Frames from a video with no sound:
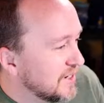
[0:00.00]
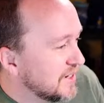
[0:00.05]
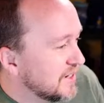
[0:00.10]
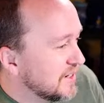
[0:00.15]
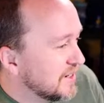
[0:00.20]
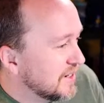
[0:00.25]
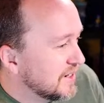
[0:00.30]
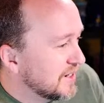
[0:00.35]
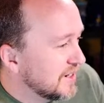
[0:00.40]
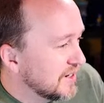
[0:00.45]

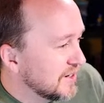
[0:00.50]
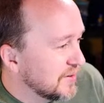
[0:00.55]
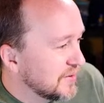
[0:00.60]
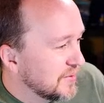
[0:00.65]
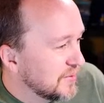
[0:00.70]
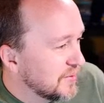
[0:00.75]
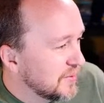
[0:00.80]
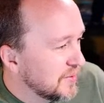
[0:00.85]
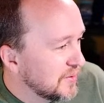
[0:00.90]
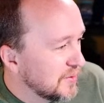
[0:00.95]

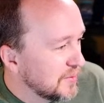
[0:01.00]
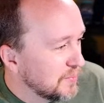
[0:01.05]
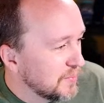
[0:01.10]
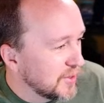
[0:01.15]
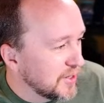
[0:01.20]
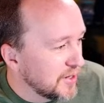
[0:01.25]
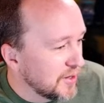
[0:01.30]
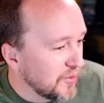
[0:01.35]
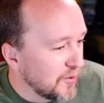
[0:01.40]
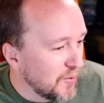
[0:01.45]

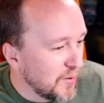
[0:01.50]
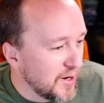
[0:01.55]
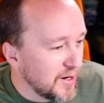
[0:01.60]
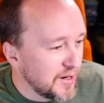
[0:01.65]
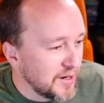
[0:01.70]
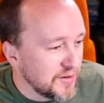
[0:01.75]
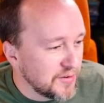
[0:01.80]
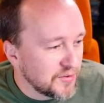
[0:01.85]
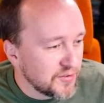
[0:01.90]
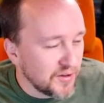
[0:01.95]
But
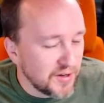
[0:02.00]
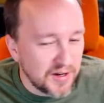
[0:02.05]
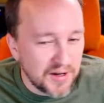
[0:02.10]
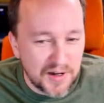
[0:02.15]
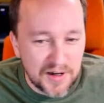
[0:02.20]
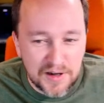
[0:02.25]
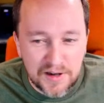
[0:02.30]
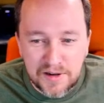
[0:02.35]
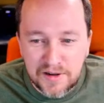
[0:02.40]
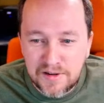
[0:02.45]
otherwise,
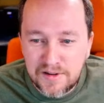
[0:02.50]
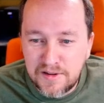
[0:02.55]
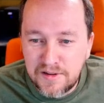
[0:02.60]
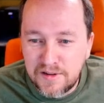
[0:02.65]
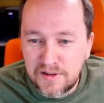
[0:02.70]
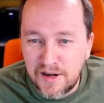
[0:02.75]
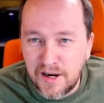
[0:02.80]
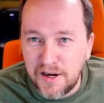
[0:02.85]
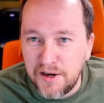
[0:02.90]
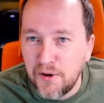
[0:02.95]

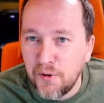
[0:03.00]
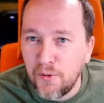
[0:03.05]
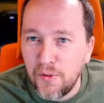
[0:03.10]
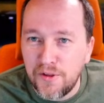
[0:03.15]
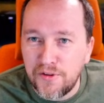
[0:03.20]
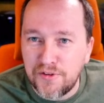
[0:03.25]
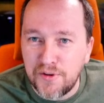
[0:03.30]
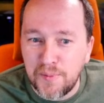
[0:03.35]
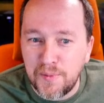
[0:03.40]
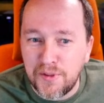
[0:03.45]
I know
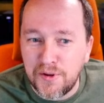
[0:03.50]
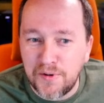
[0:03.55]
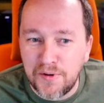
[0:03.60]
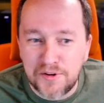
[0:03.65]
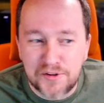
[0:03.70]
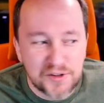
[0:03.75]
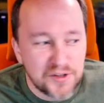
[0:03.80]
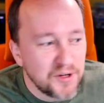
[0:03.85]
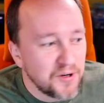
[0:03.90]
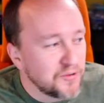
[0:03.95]
that some of their
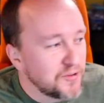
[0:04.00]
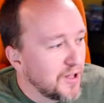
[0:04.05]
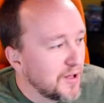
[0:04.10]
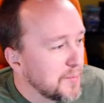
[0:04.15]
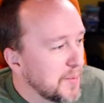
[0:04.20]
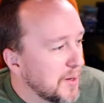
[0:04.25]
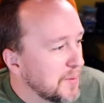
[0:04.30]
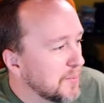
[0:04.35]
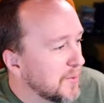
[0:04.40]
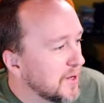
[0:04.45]
engineers have
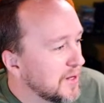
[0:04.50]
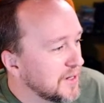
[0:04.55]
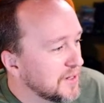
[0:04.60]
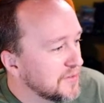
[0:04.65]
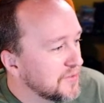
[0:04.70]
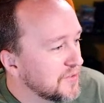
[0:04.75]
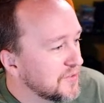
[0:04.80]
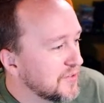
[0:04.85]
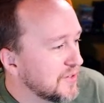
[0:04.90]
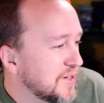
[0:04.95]
my
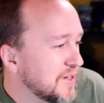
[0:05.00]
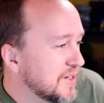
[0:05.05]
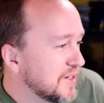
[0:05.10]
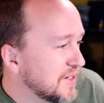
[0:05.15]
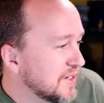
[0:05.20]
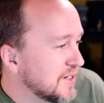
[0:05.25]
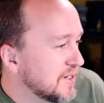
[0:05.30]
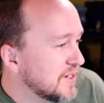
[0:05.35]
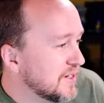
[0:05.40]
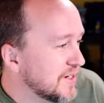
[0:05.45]
mods,
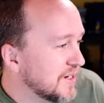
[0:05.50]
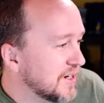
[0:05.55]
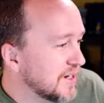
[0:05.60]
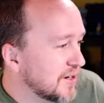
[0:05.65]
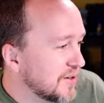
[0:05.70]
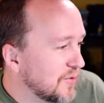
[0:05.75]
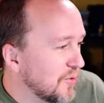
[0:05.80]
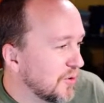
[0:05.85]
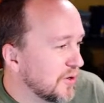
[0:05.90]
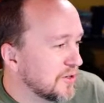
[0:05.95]

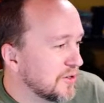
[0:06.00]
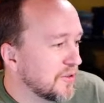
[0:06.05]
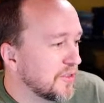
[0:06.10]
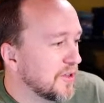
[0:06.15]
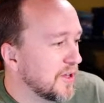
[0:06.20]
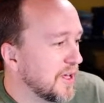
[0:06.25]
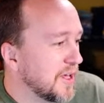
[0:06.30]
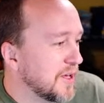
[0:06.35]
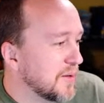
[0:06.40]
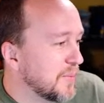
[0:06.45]
according to
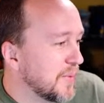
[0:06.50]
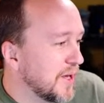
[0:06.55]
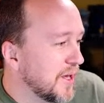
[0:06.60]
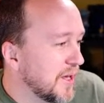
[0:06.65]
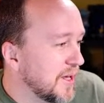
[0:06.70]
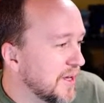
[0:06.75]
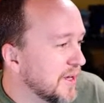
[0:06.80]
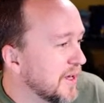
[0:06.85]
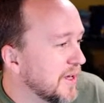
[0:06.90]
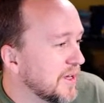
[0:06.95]
the AMA
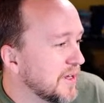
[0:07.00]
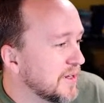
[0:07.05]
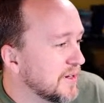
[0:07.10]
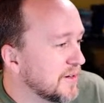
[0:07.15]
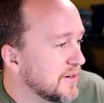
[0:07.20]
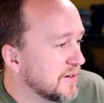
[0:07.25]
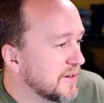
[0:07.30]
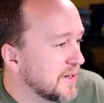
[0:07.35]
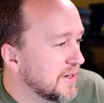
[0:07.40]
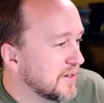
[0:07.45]

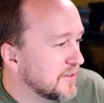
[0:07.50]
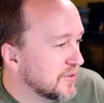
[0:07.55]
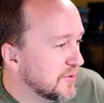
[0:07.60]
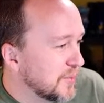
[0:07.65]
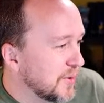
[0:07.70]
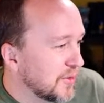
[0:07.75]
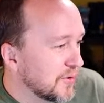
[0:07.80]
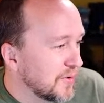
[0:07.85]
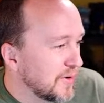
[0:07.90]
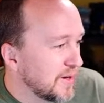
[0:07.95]
and some
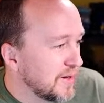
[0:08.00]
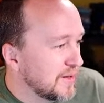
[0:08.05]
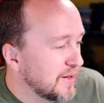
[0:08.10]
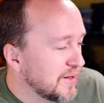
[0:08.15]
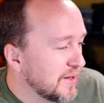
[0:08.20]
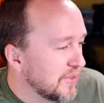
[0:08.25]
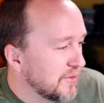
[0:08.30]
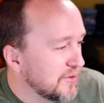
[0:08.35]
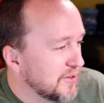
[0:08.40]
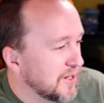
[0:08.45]
other
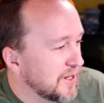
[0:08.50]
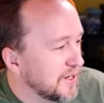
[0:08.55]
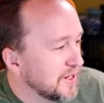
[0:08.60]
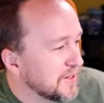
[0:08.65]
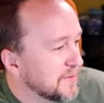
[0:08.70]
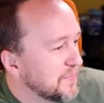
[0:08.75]
data.